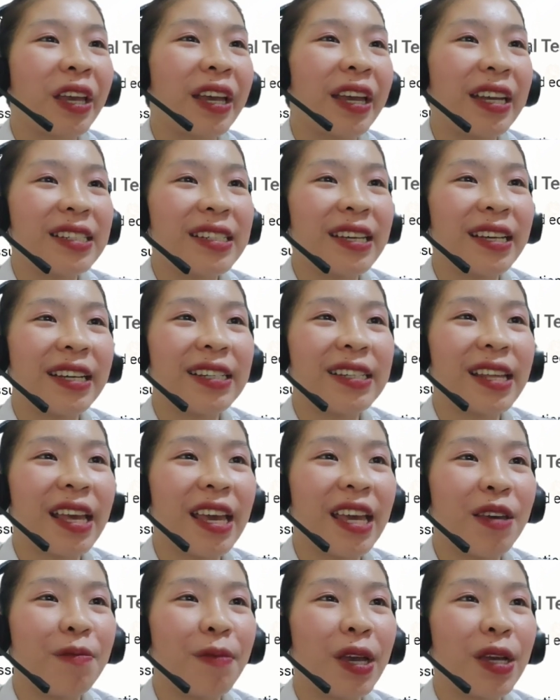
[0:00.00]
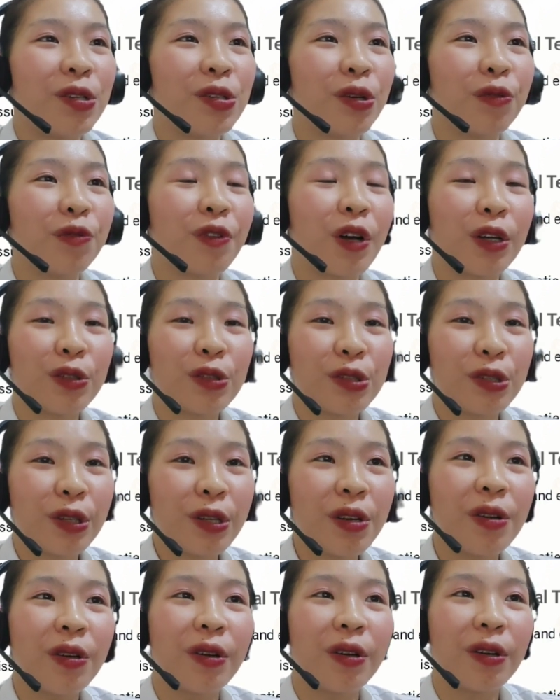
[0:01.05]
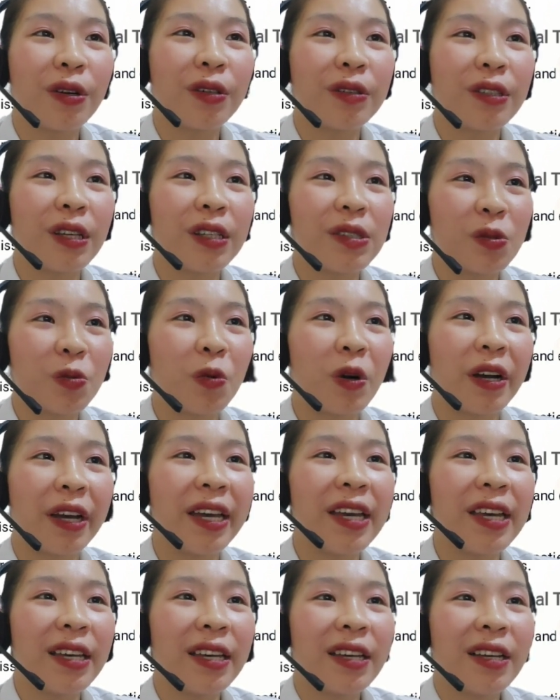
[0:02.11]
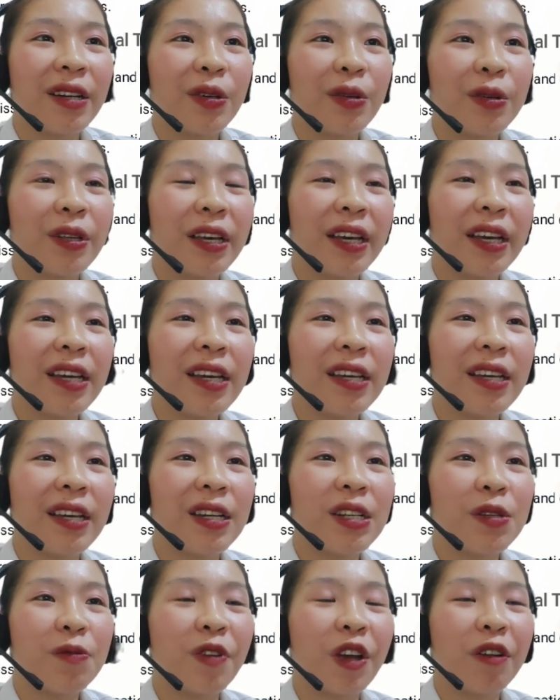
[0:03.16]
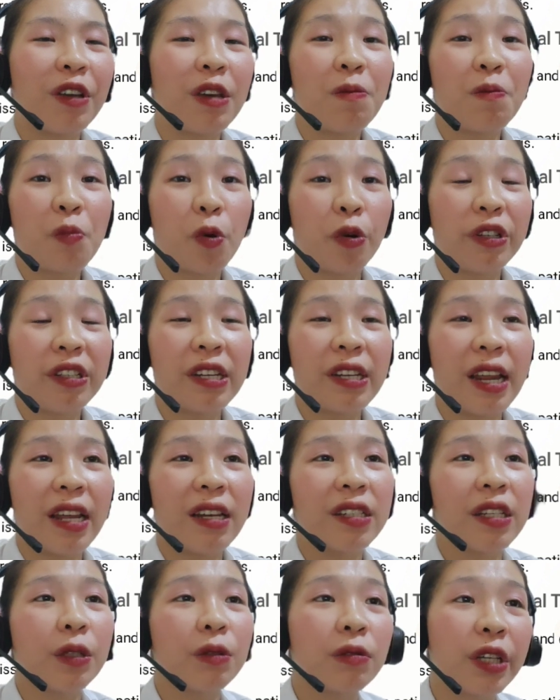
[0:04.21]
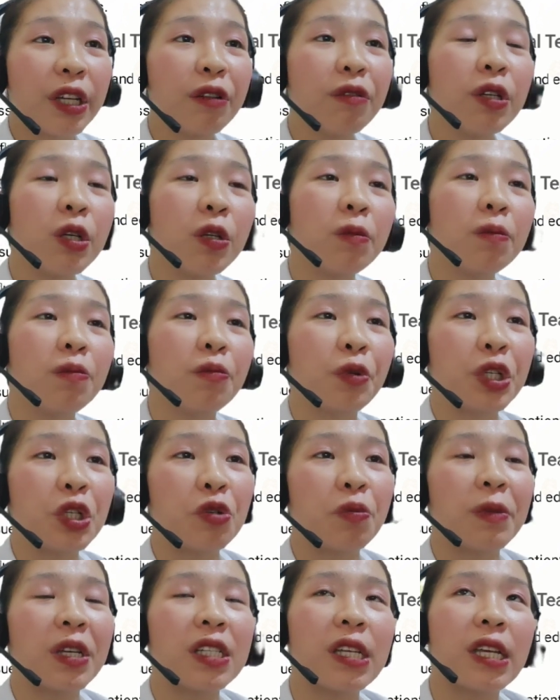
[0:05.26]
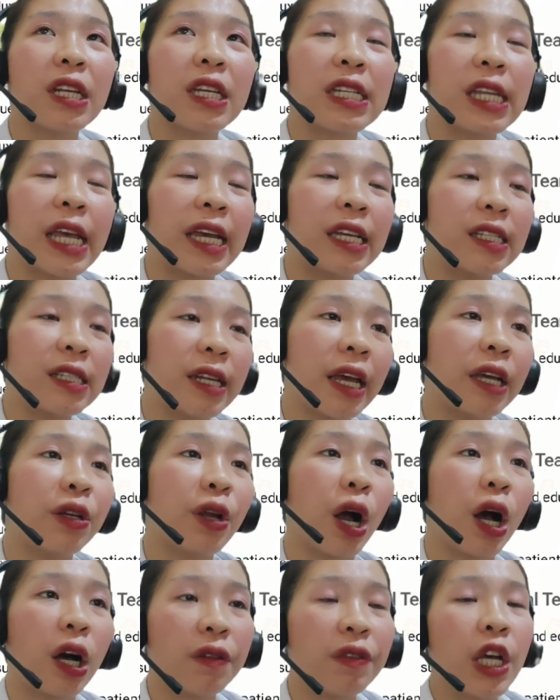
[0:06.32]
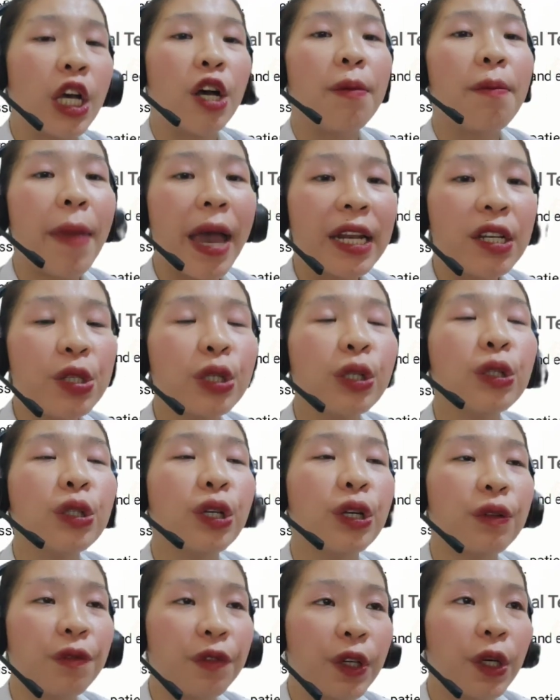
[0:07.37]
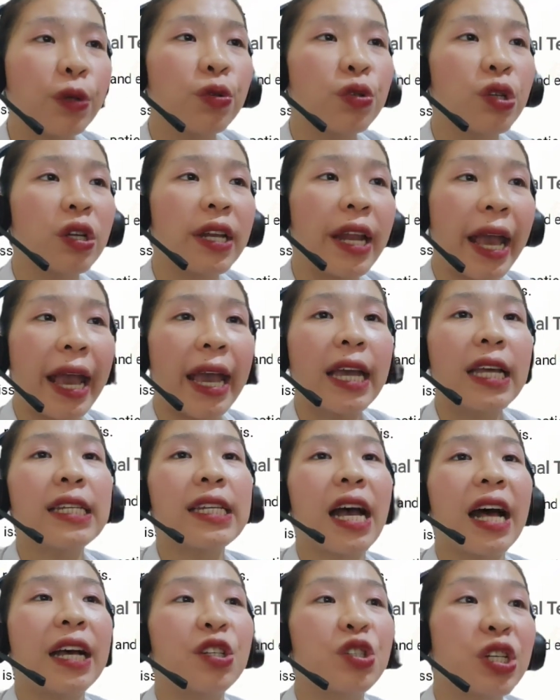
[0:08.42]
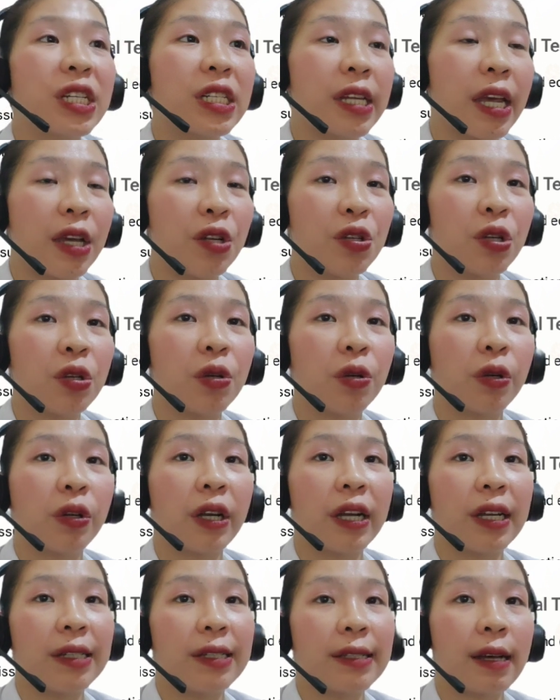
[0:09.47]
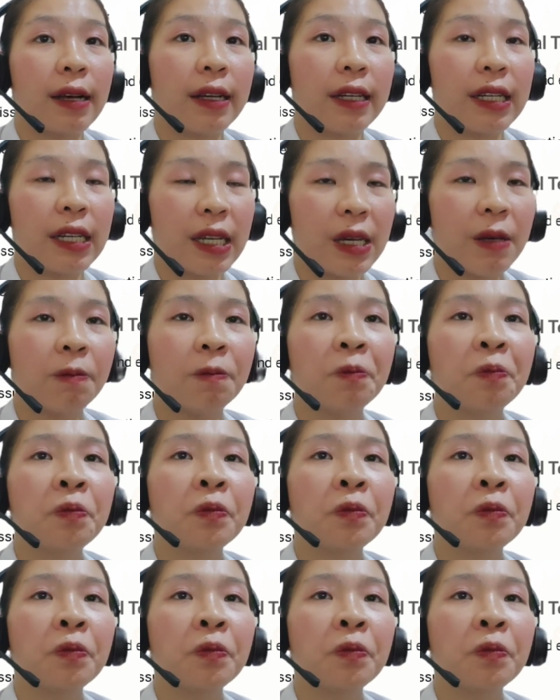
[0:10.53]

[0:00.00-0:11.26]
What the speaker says: it has a major function. That's why, okay, it is very important in delirium, which means it is a state of mental confusion and agitation or anxiety.